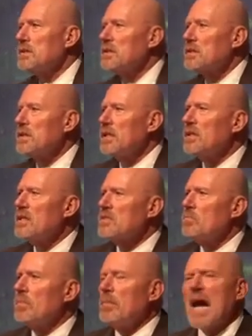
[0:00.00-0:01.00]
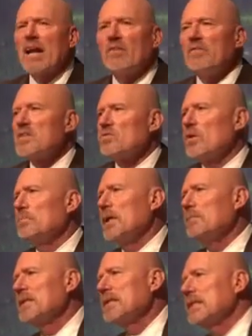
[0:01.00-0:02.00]
D.C., doesn't matter if it's
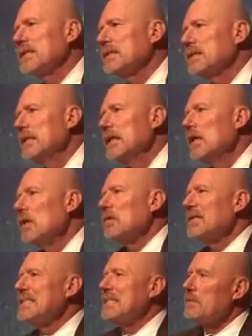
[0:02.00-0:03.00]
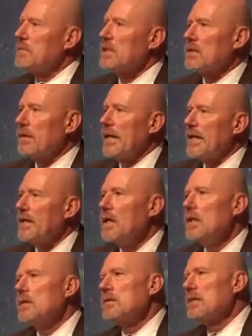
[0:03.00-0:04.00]
Republican or a Democrat
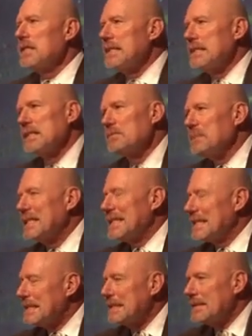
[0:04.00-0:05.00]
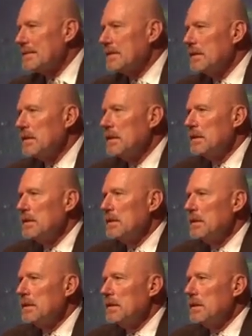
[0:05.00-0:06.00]
or an independent?
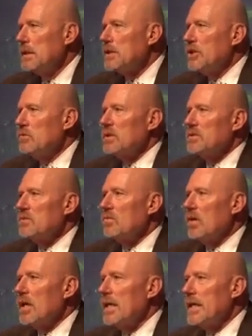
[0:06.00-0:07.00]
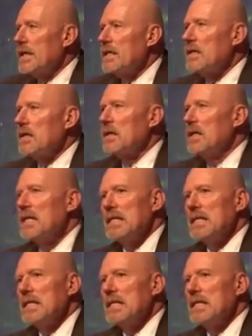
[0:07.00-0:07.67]
Do you wonder why our